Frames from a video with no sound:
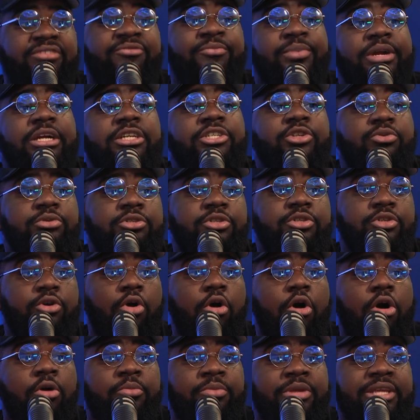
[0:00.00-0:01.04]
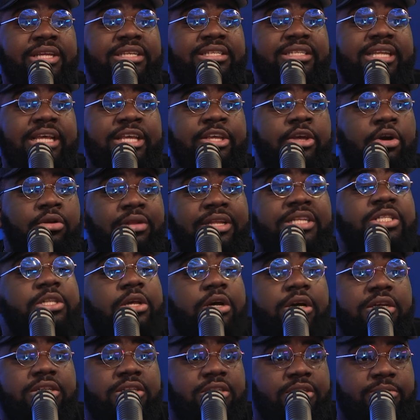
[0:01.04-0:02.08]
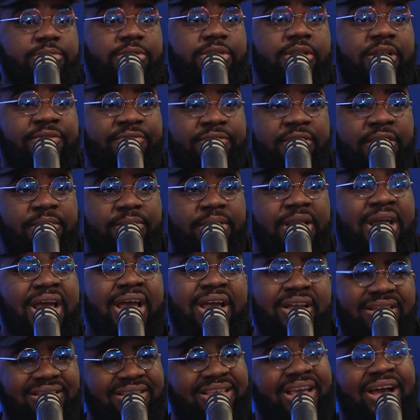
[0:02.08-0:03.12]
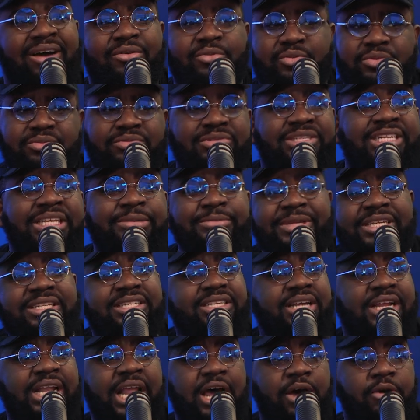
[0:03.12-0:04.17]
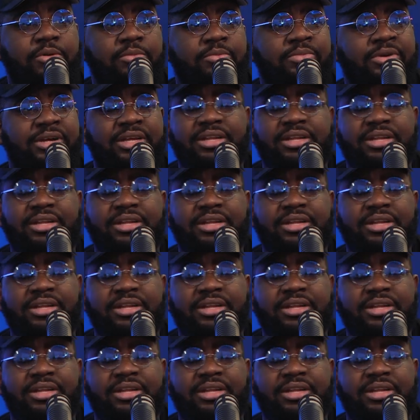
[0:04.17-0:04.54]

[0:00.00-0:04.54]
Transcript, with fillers: If Behringer wants to call me and say, "Yo, let's cook some stuff up," y'all will see me sell out. I'm but.